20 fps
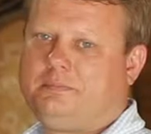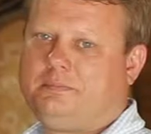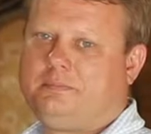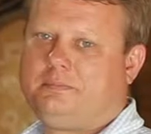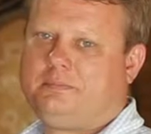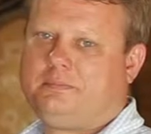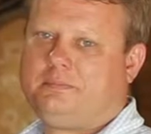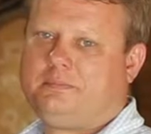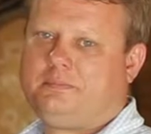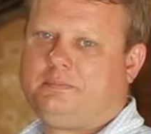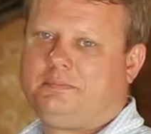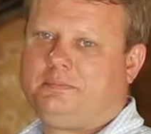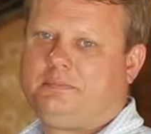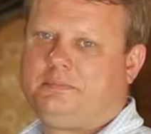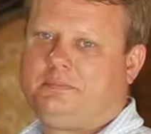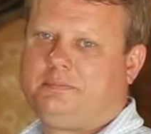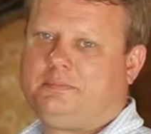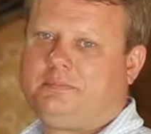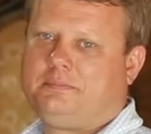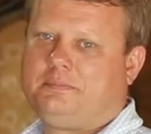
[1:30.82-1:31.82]

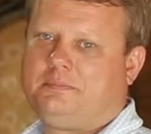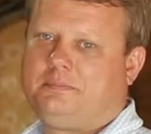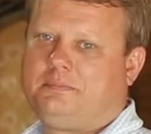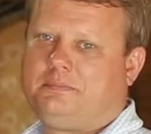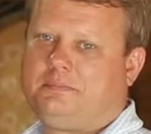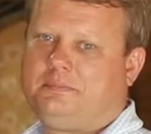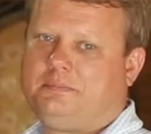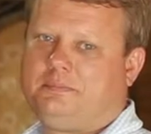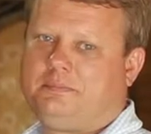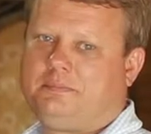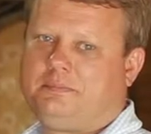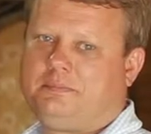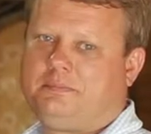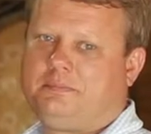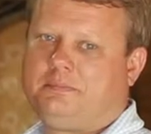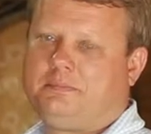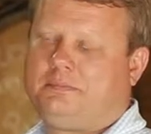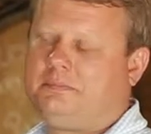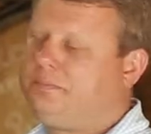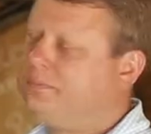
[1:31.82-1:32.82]

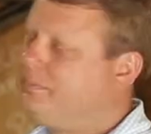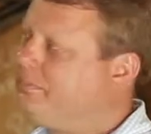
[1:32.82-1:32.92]
This person isn't speaking.